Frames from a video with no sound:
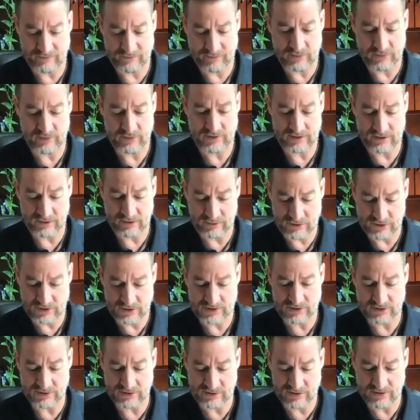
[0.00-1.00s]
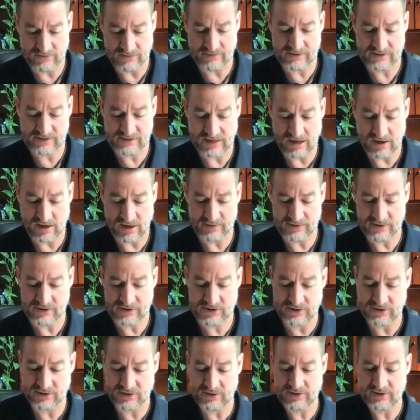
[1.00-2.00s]
food and nutritional service to help
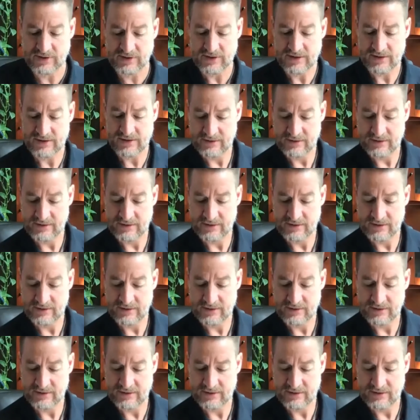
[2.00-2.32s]
ensure